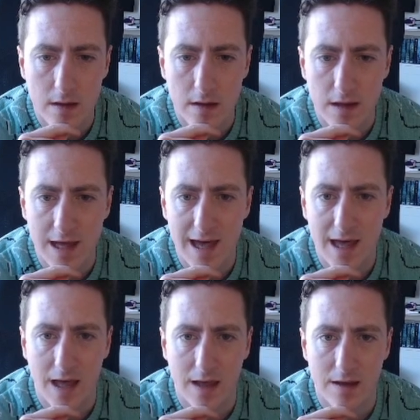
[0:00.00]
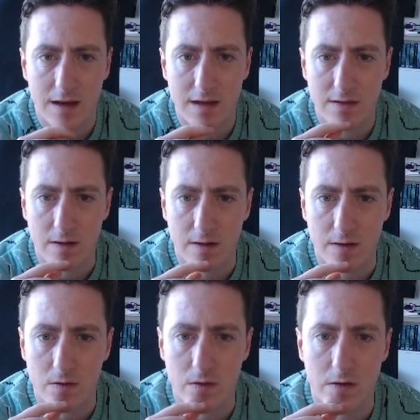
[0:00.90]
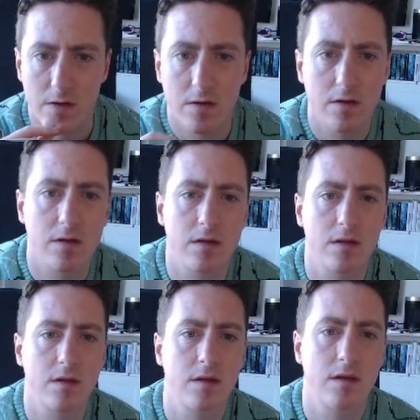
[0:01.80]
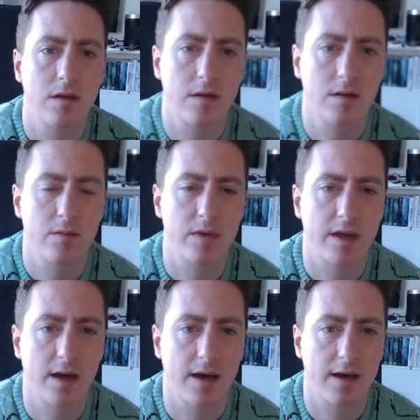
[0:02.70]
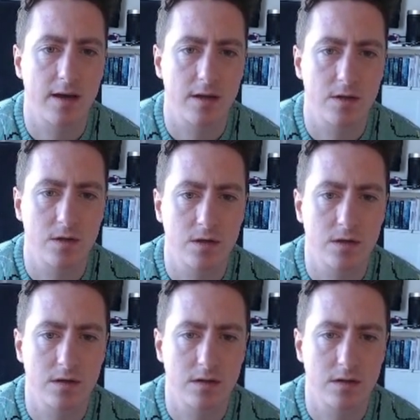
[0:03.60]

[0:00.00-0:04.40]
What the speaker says: Yeah, it is kind of good. Because